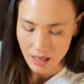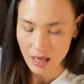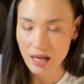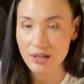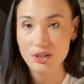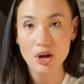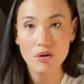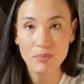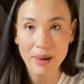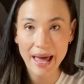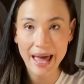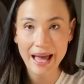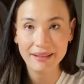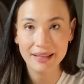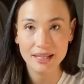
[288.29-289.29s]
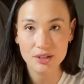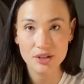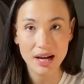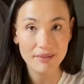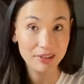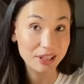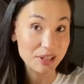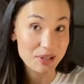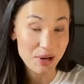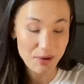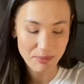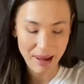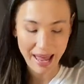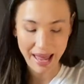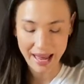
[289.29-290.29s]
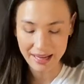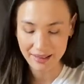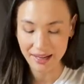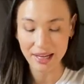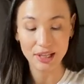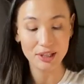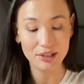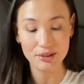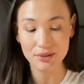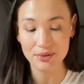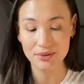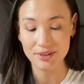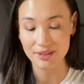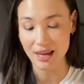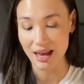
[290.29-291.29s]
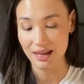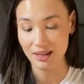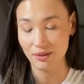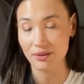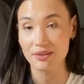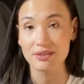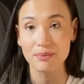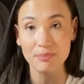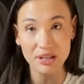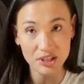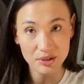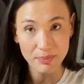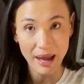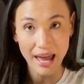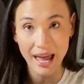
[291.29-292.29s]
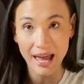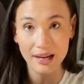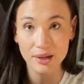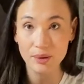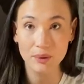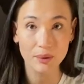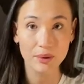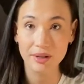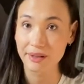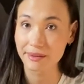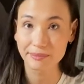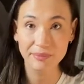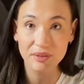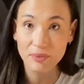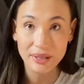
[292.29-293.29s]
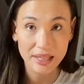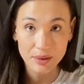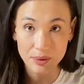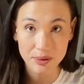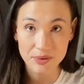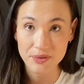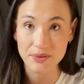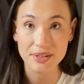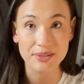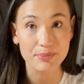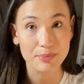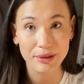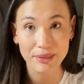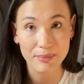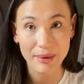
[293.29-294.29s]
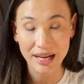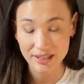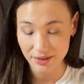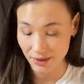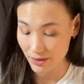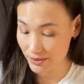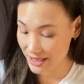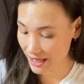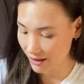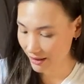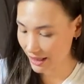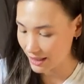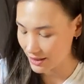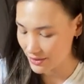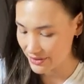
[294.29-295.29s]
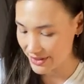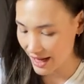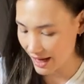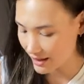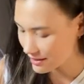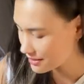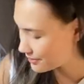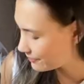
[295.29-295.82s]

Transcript: a tote bag, like a traveling tote bag that I can use either as a beach bag, or if we get groceries and bring them back to the hotel, I can use that.